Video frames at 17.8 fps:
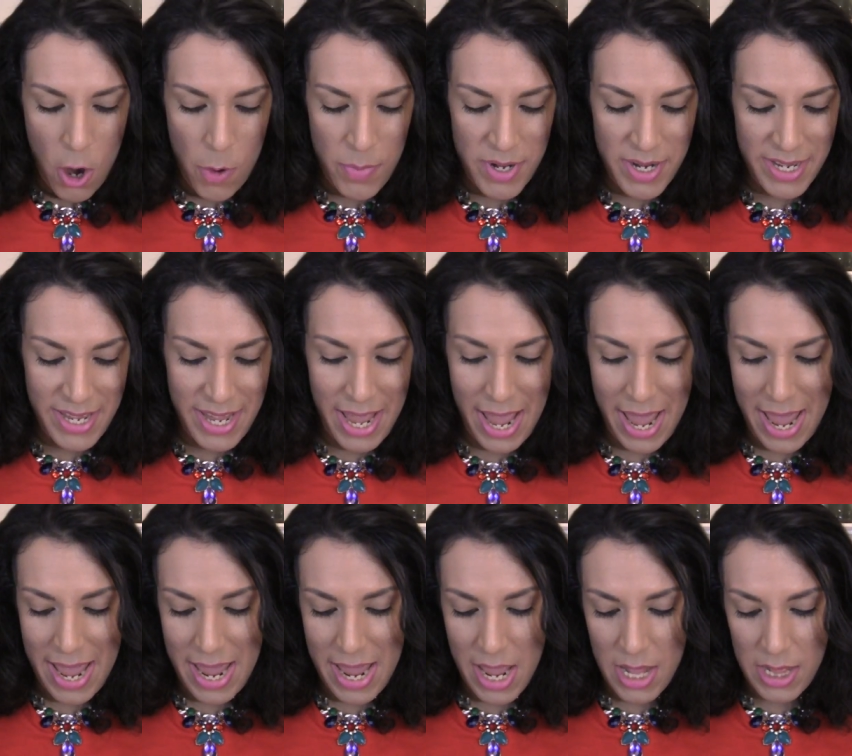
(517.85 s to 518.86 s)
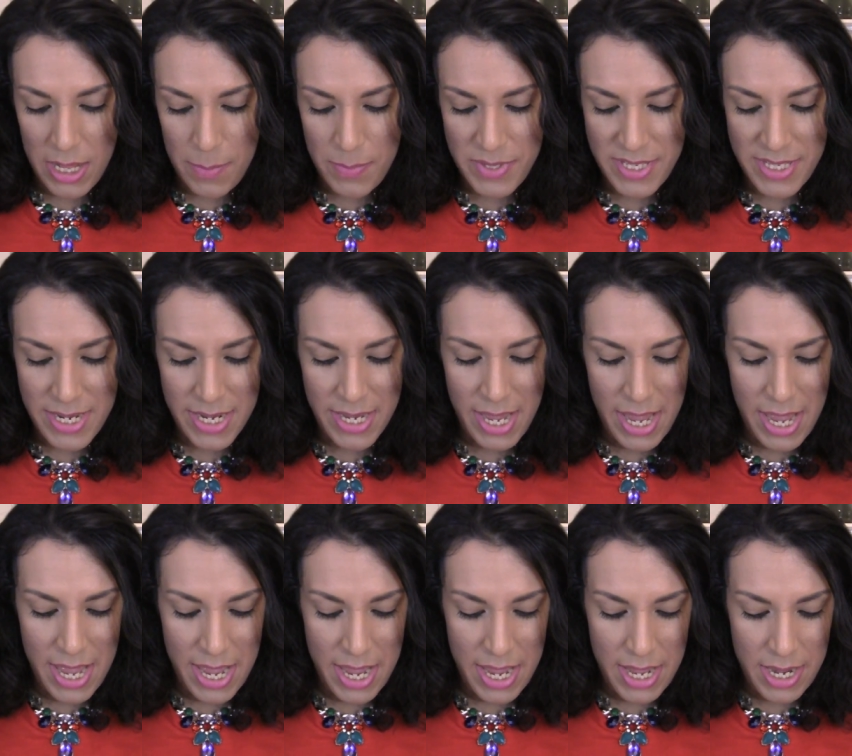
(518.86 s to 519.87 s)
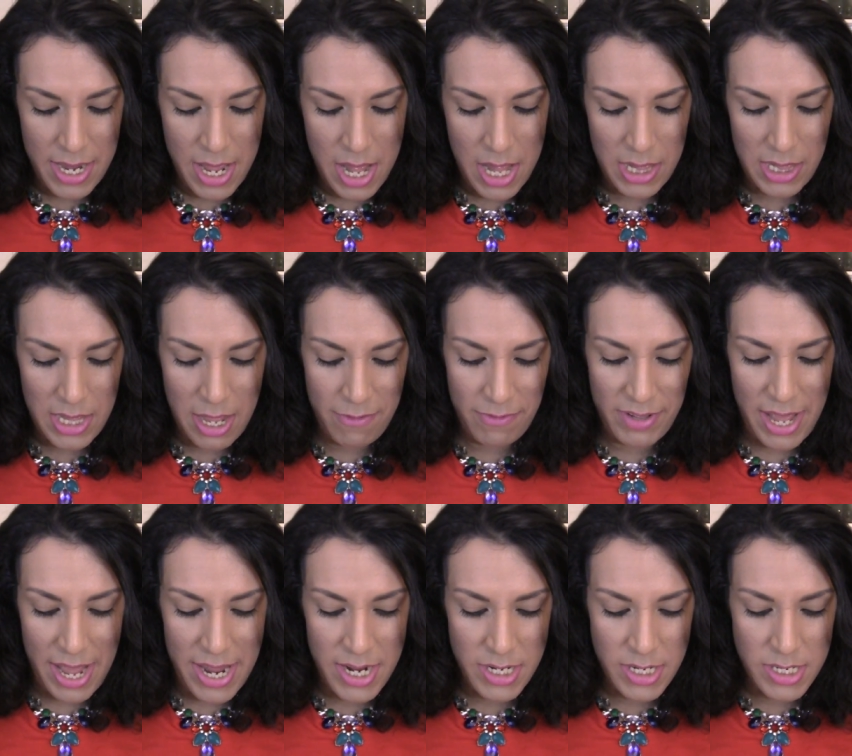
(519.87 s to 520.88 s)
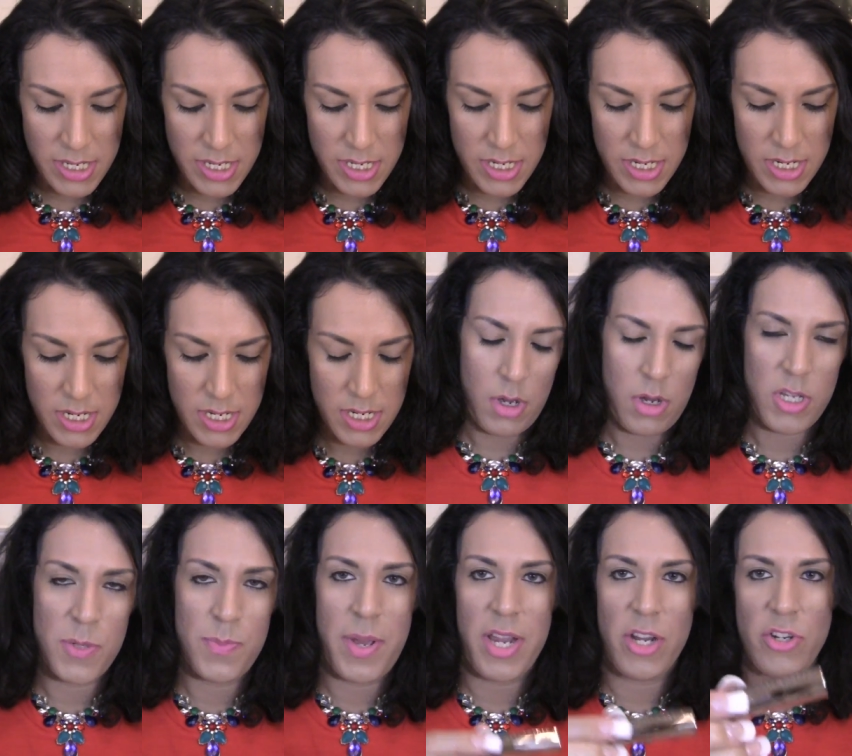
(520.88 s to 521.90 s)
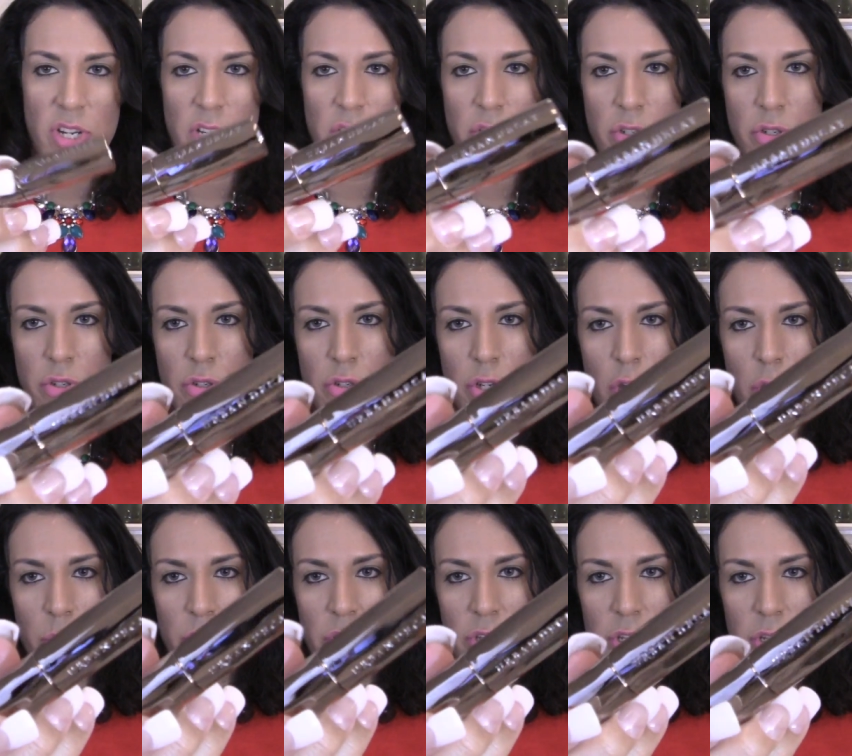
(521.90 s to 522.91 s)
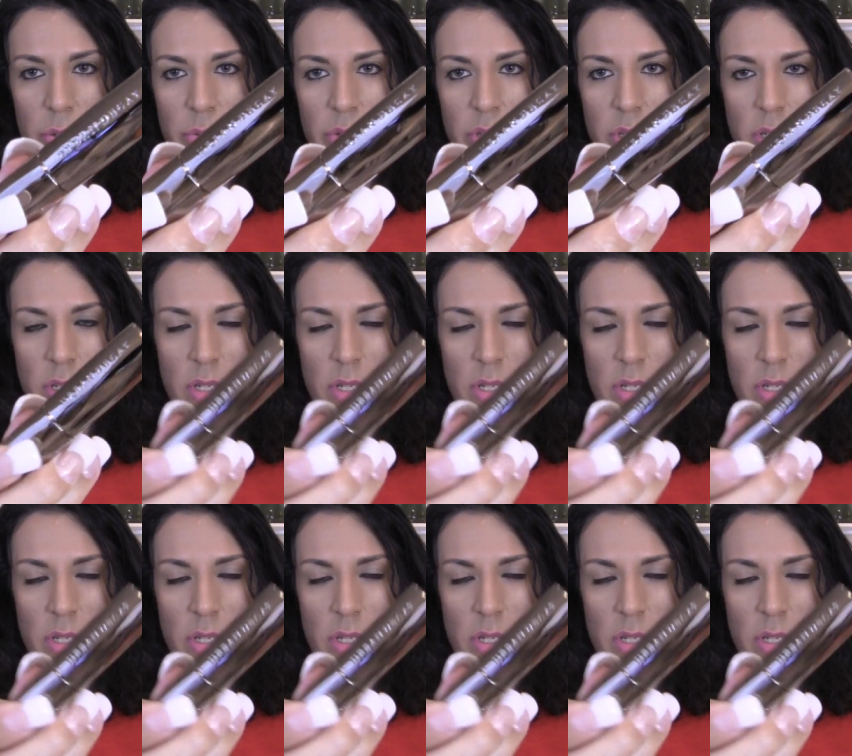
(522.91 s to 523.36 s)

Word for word: Urban Decay lipstick in Love Light. Oh, this packaging is so cute.